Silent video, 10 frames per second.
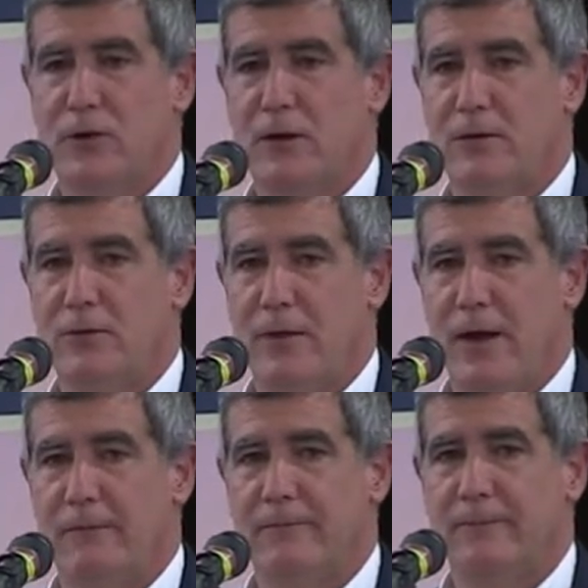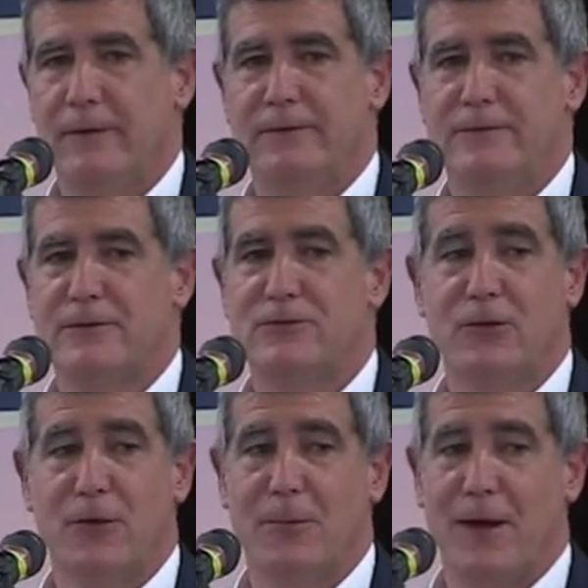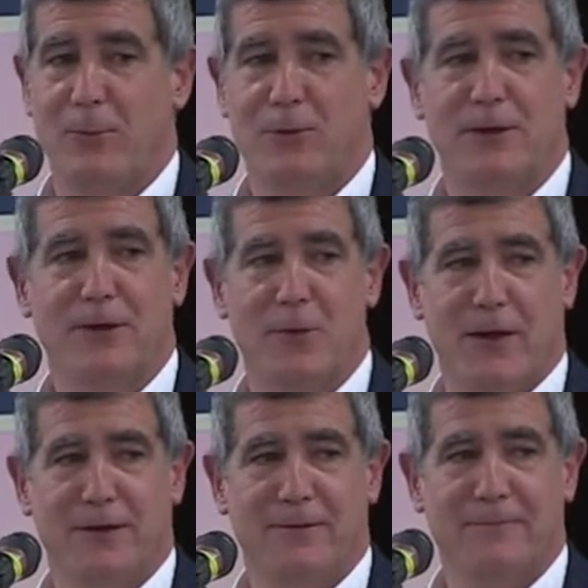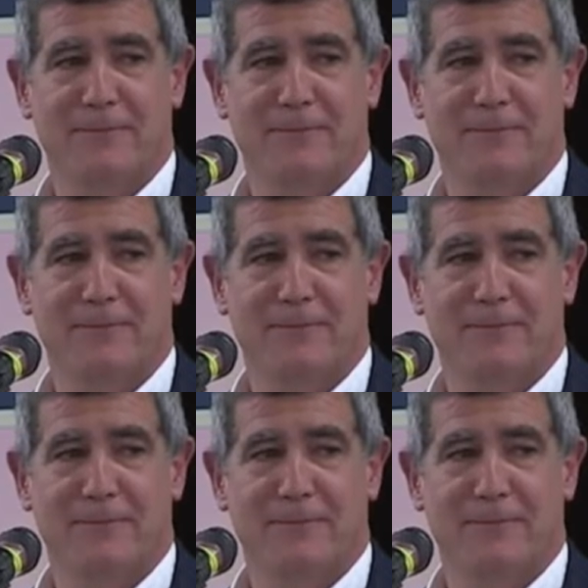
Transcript: try to do that. And this is going to go by really quick.